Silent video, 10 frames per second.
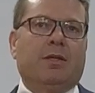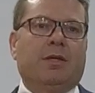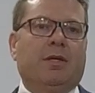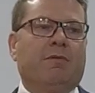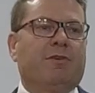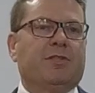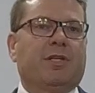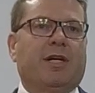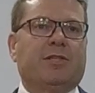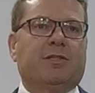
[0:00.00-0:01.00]
The
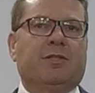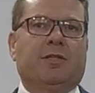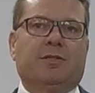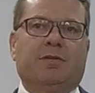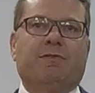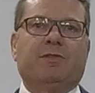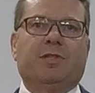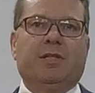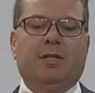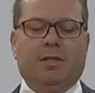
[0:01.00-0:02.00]
investigation's in its
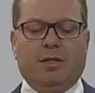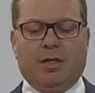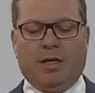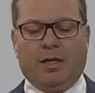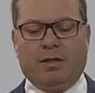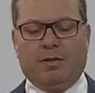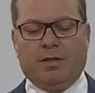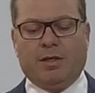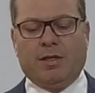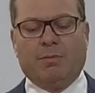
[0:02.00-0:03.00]
infancy, and
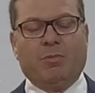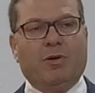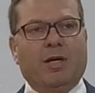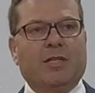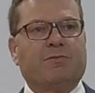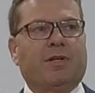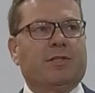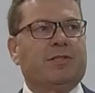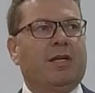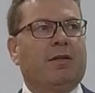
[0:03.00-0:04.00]
I ask for
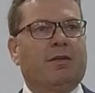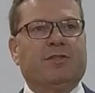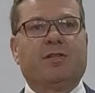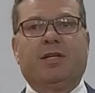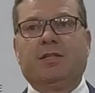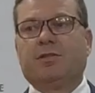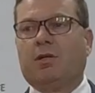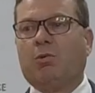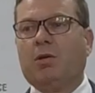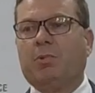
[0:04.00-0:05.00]
understanding that there's things that
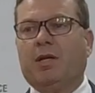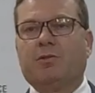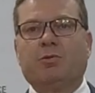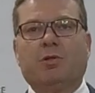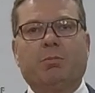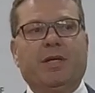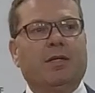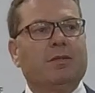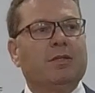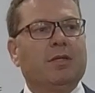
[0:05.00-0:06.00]
I won't be able to talk
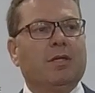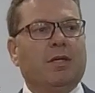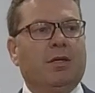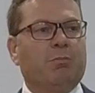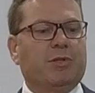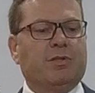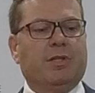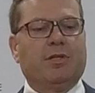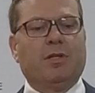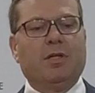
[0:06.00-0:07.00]
about, in
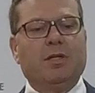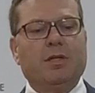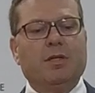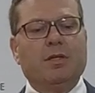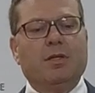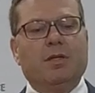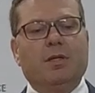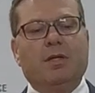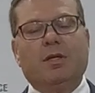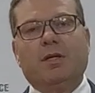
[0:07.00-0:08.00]
particular
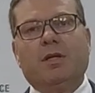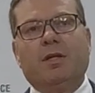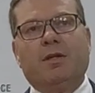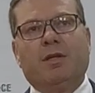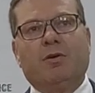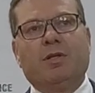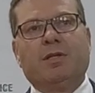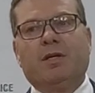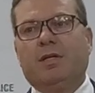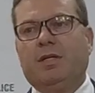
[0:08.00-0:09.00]
the
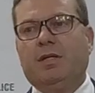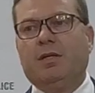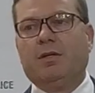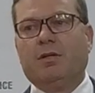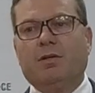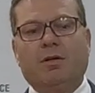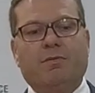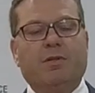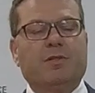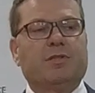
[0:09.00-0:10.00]
identity
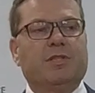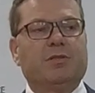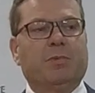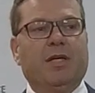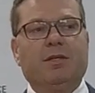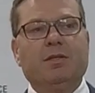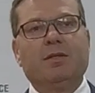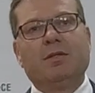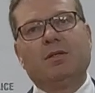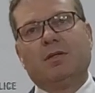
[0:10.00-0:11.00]
of the deceased man
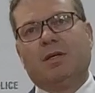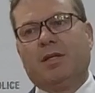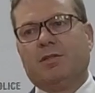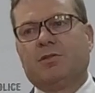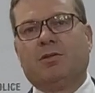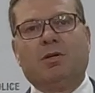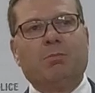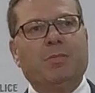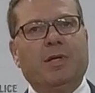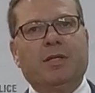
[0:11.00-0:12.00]
at this
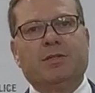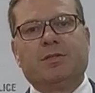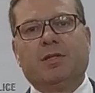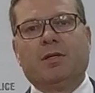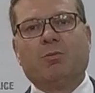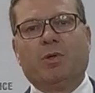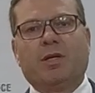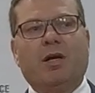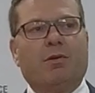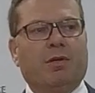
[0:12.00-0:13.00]
time, as we're
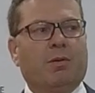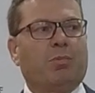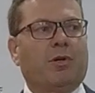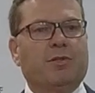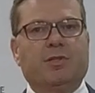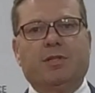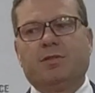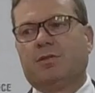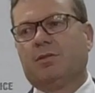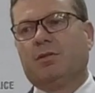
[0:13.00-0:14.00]
currently in the
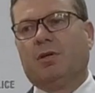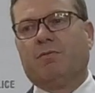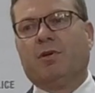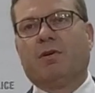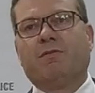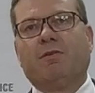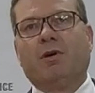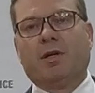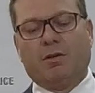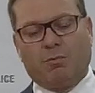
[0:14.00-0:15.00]
process of
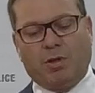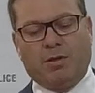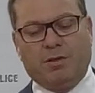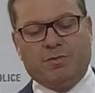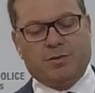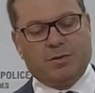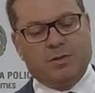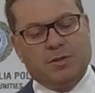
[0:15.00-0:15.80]
notifying relatives